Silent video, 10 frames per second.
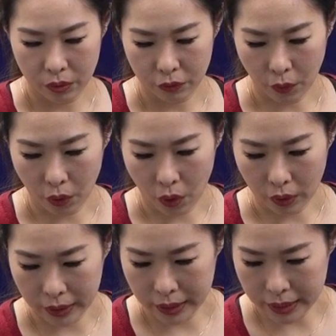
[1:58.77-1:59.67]
For
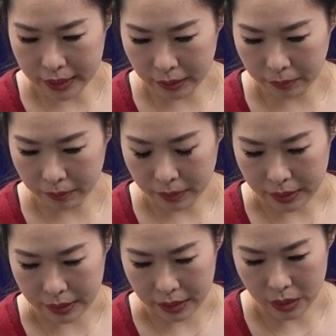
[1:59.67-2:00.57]
organism
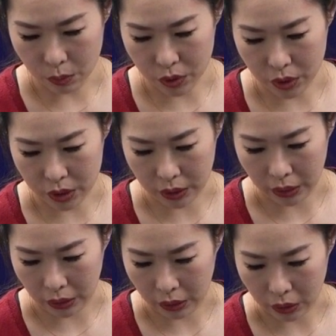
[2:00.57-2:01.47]
Z, which is
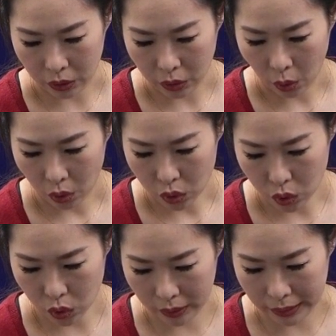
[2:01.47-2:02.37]
the
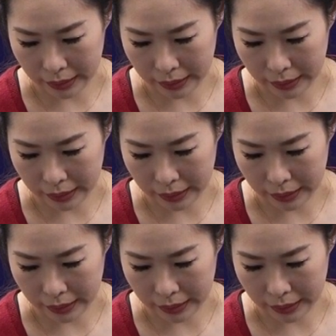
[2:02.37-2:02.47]
solid